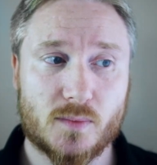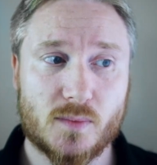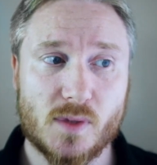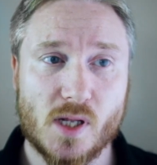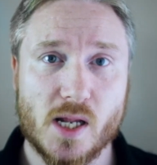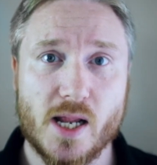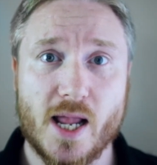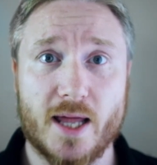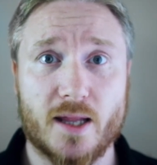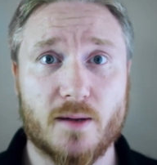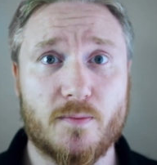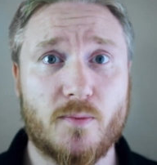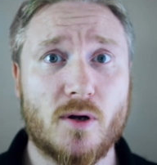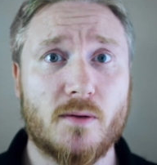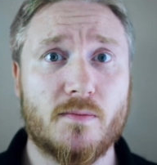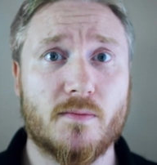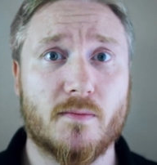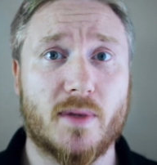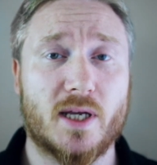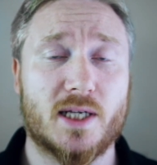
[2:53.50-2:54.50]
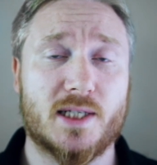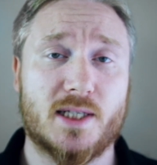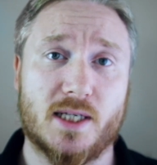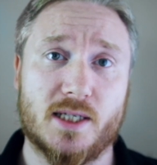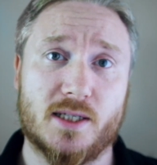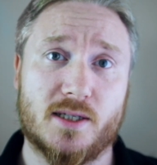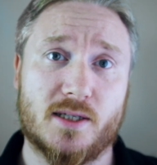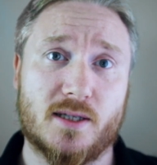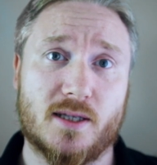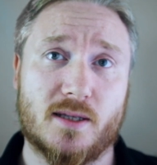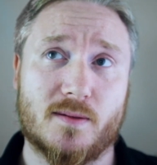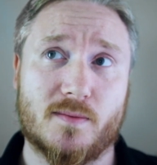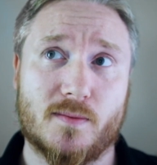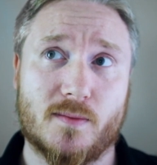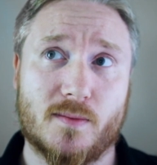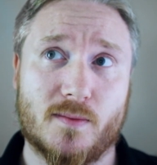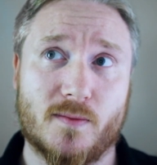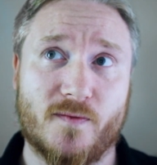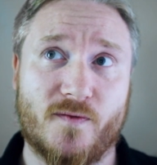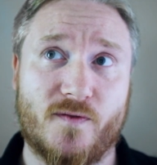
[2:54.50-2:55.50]
Now the problem is
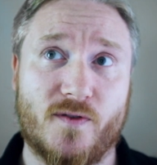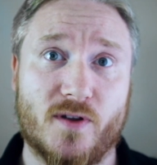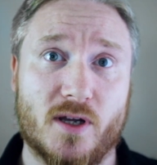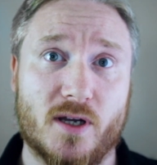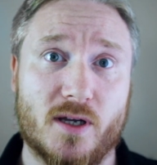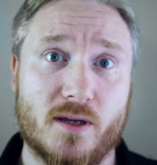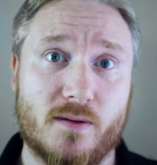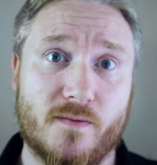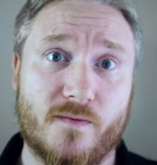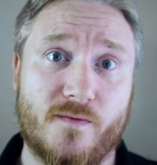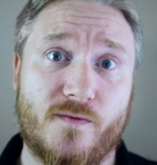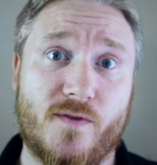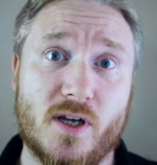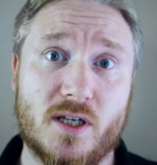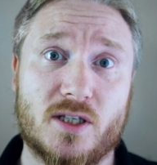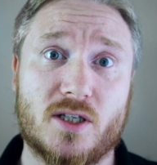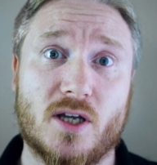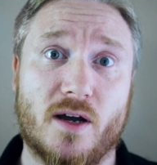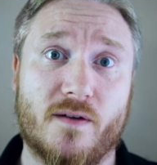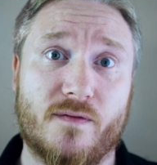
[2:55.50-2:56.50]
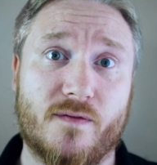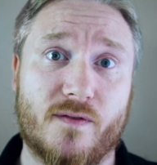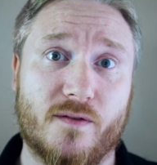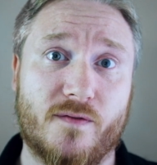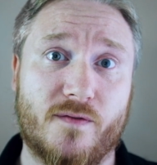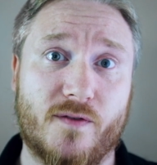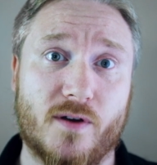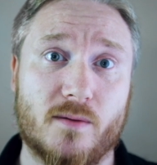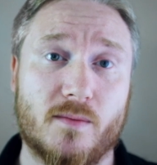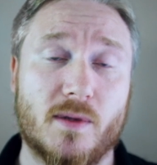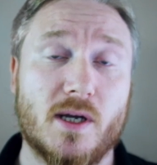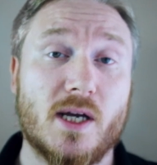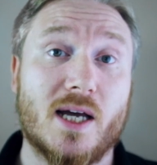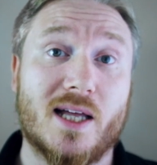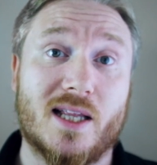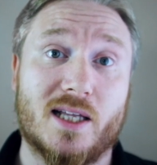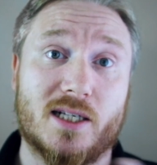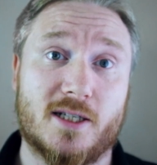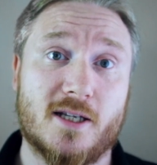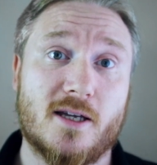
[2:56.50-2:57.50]
for the first half of the film,
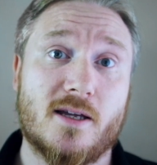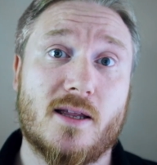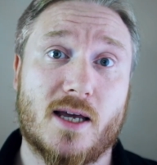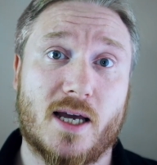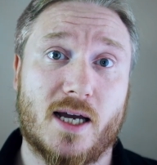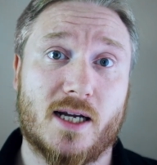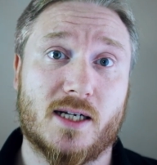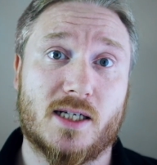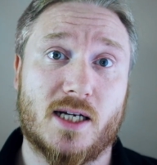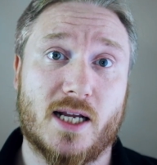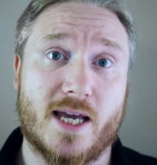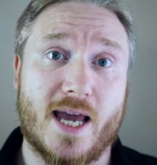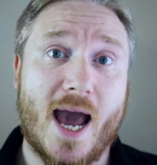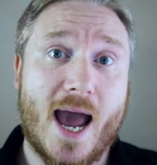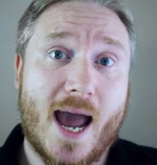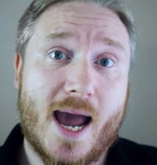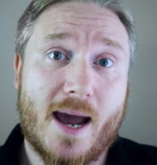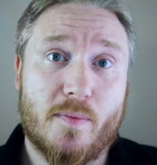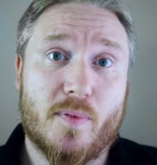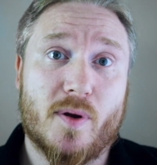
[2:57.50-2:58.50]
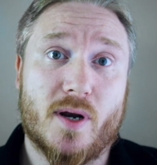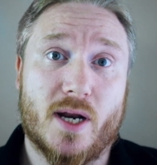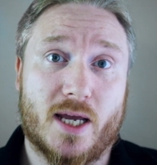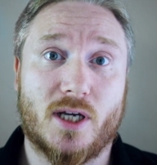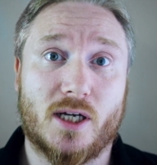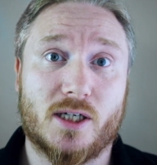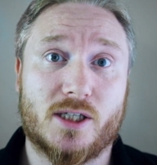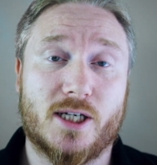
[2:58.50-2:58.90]
there's nothing actually happening.